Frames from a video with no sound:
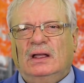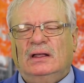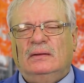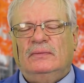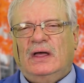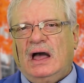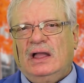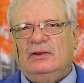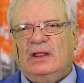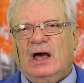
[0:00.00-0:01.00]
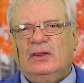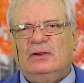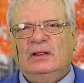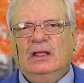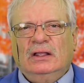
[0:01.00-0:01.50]
Um, the higher
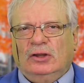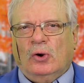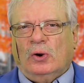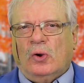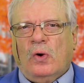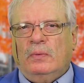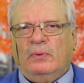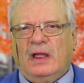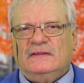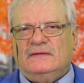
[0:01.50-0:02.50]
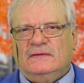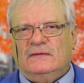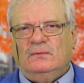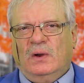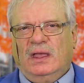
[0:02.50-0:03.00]
dollar, lower corn
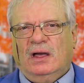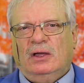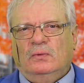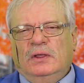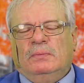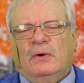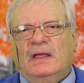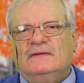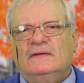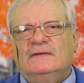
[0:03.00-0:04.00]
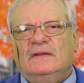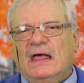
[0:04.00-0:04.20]
prices is weighing on wheat prices.